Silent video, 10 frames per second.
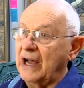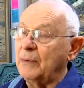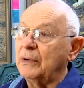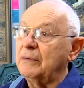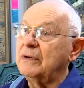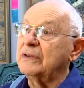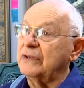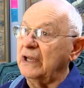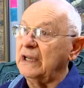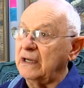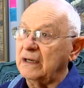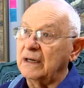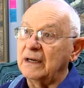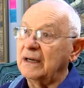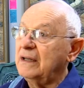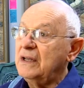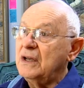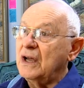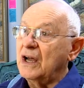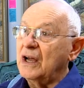I would think
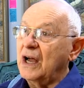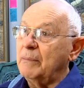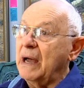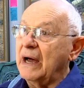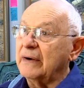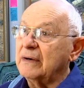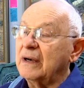about